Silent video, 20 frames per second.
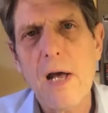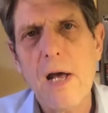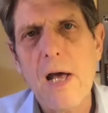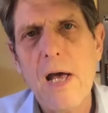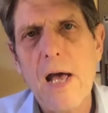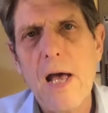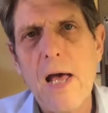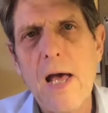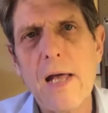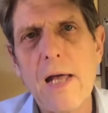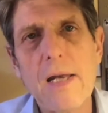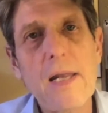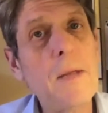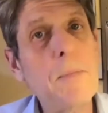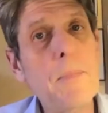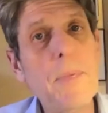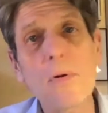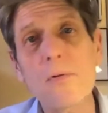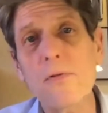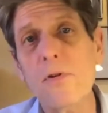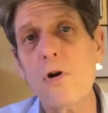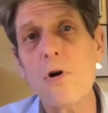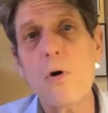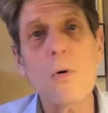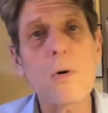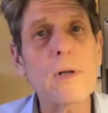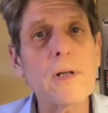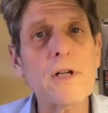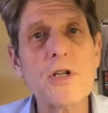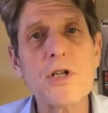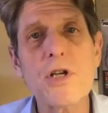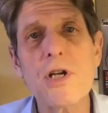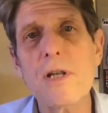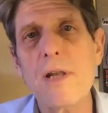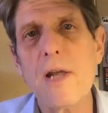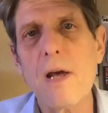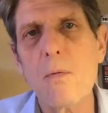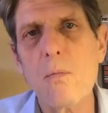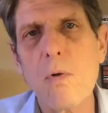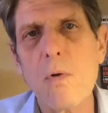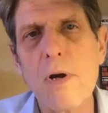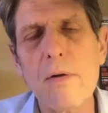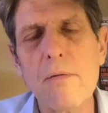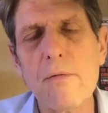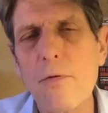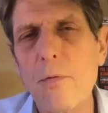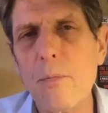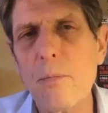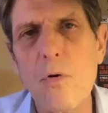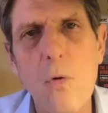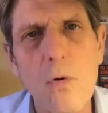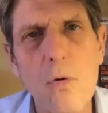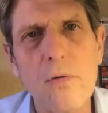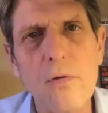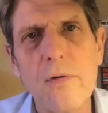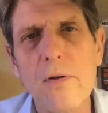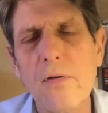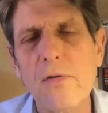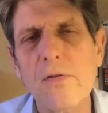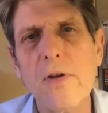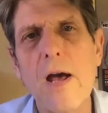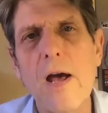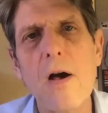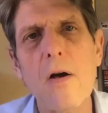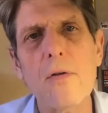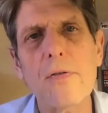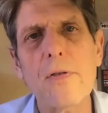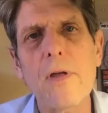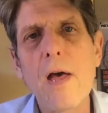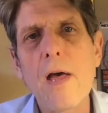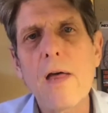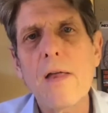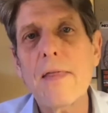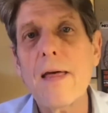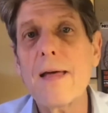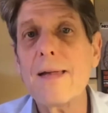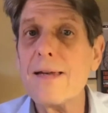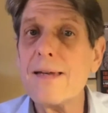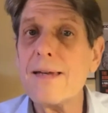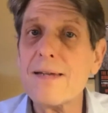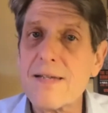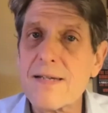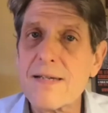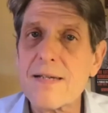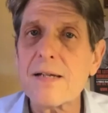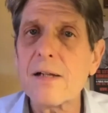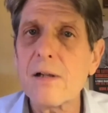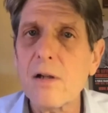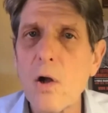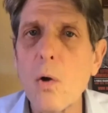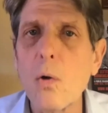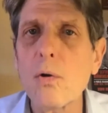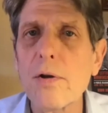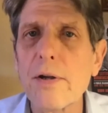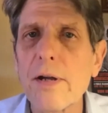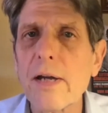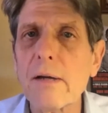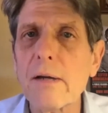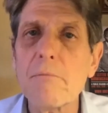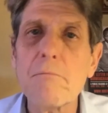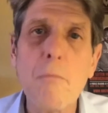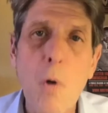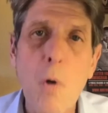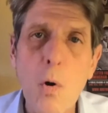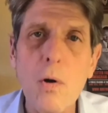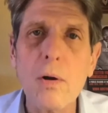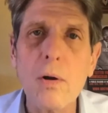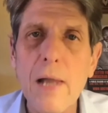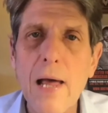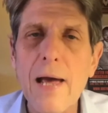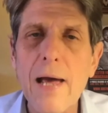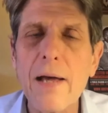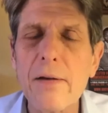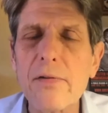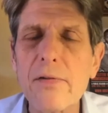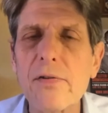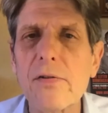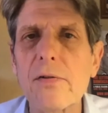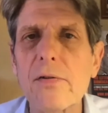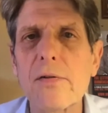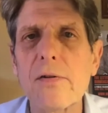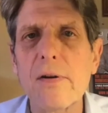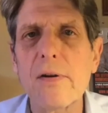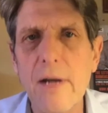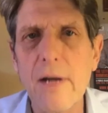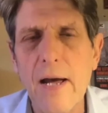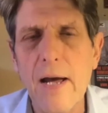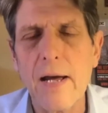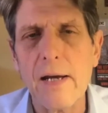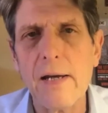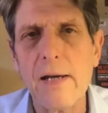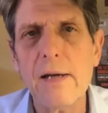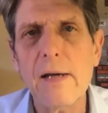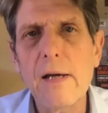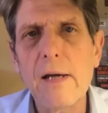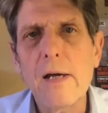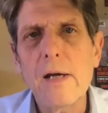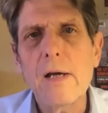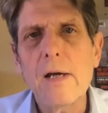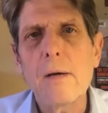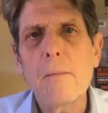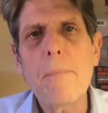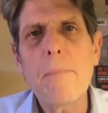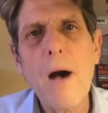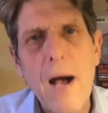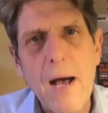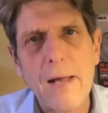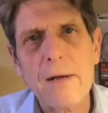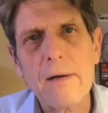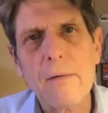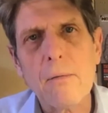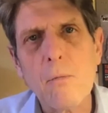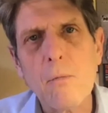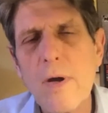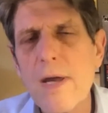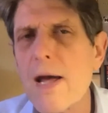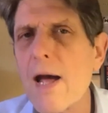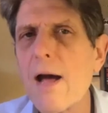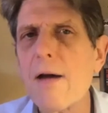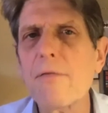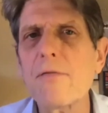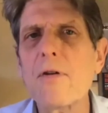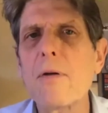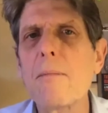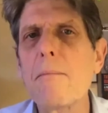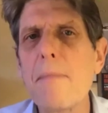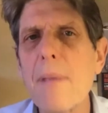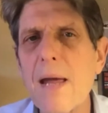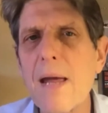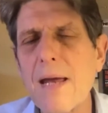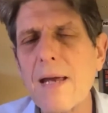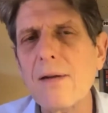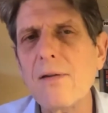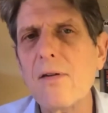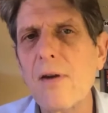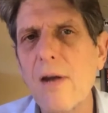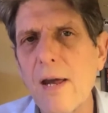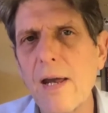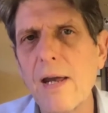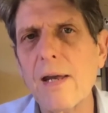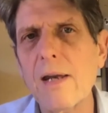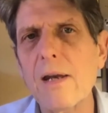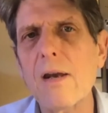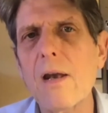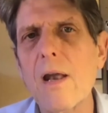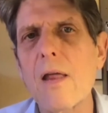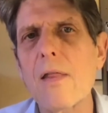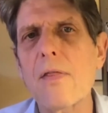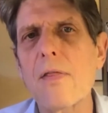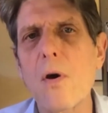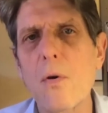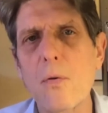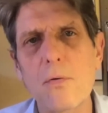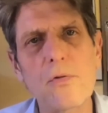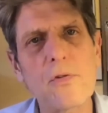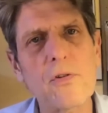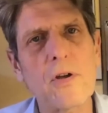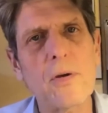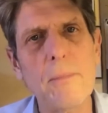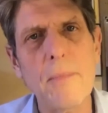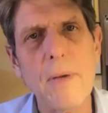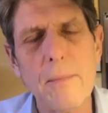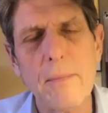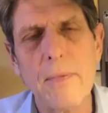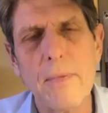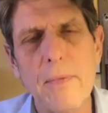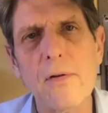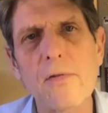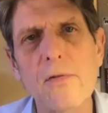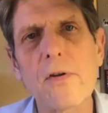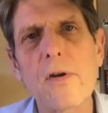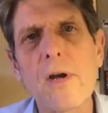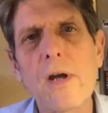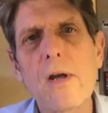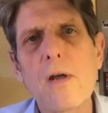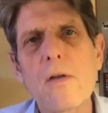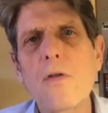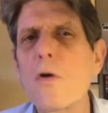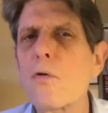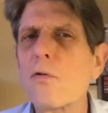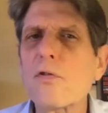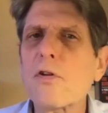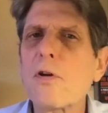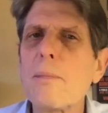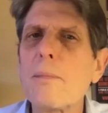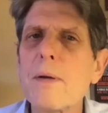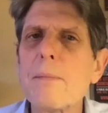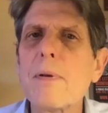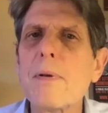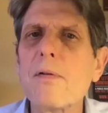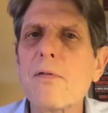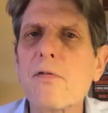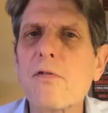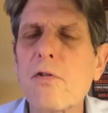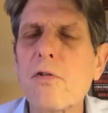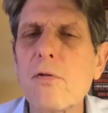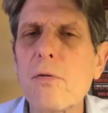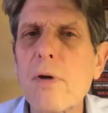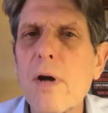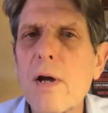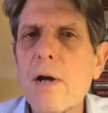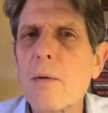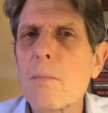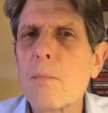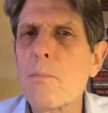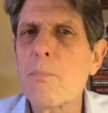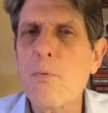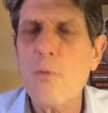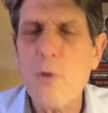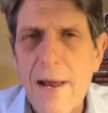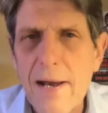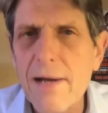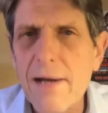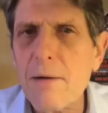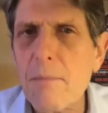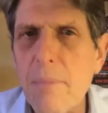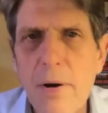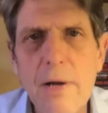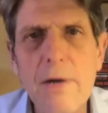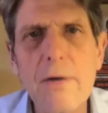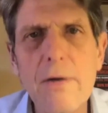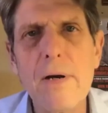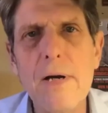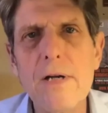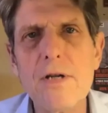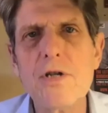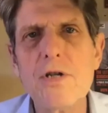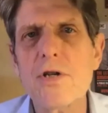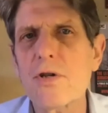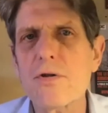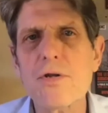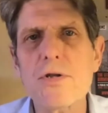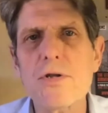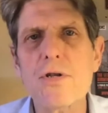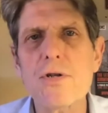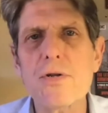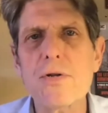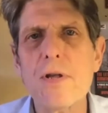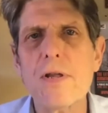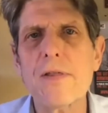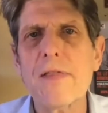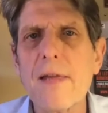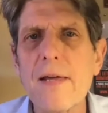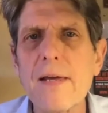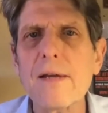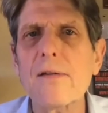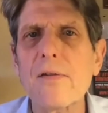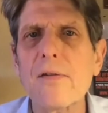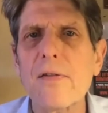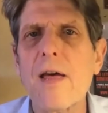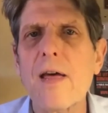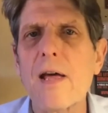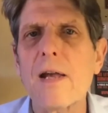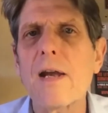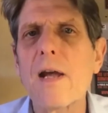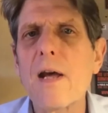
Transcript: And he built a coalition that ran from north to south that is still holding more or less today. But we have to maintain those commitments to bread and butter issues, to the things that